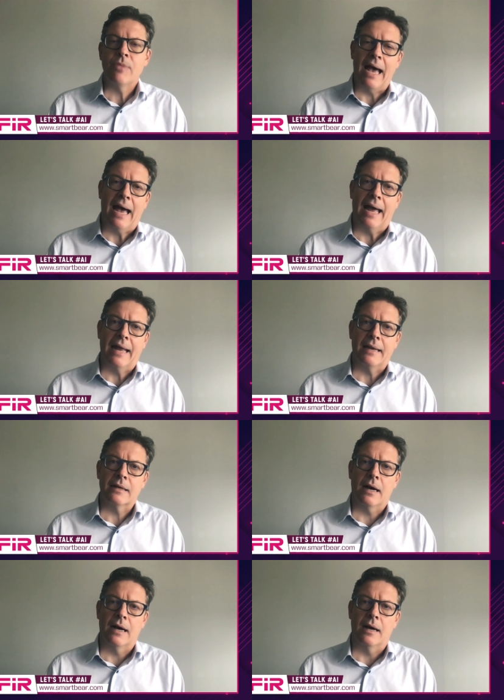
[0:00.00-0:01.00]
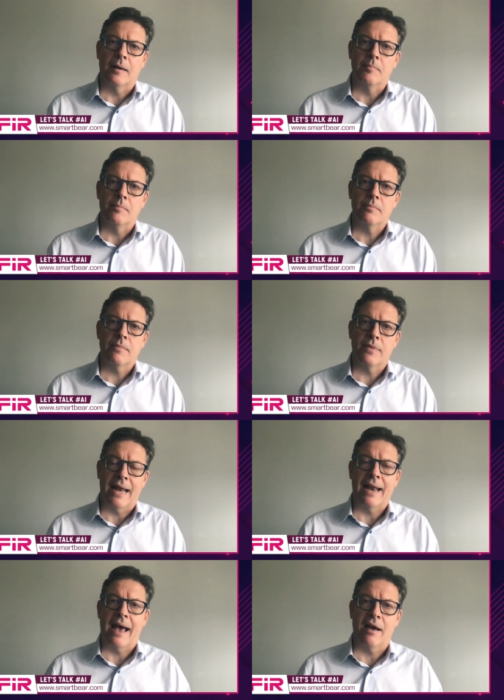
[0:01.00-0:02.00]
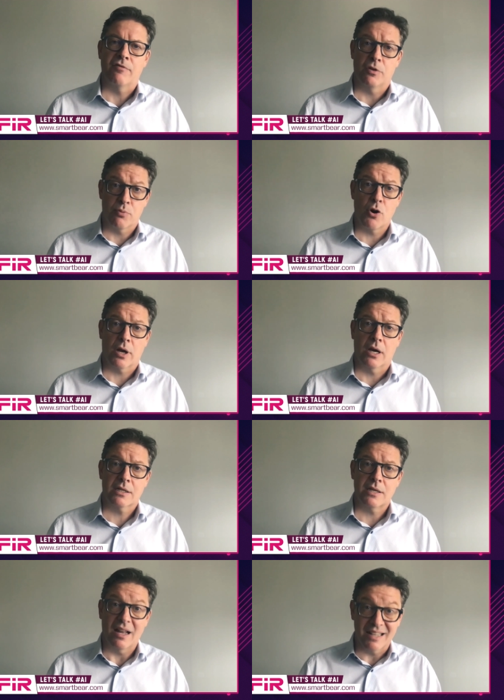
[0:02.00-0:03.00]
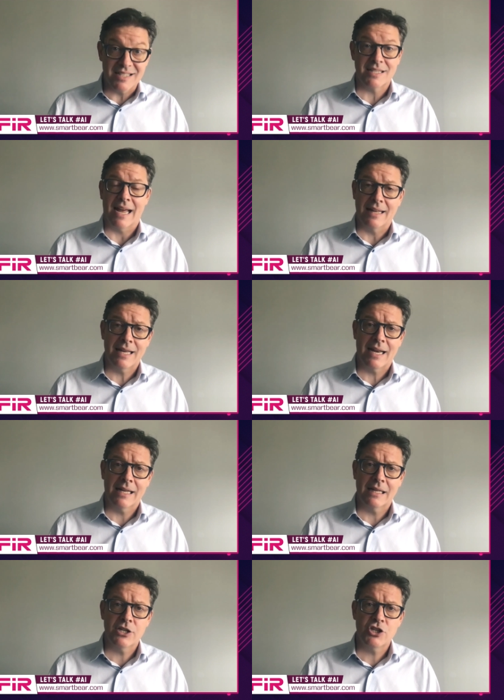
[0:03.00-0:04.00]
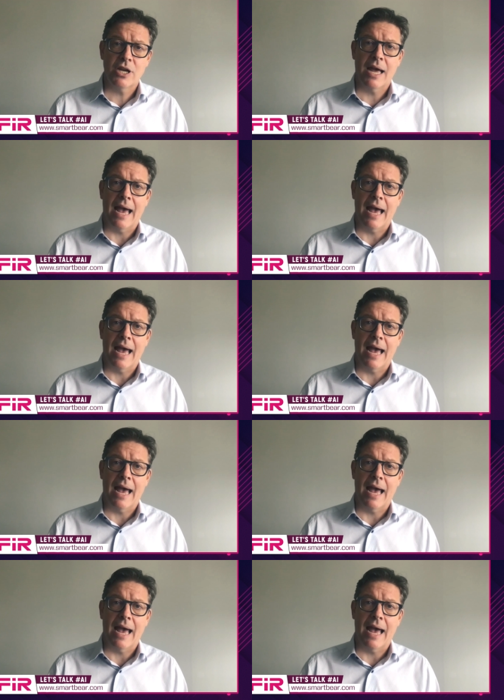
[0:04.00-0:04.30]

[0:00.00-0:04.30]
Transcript: and um, then have the product understand that English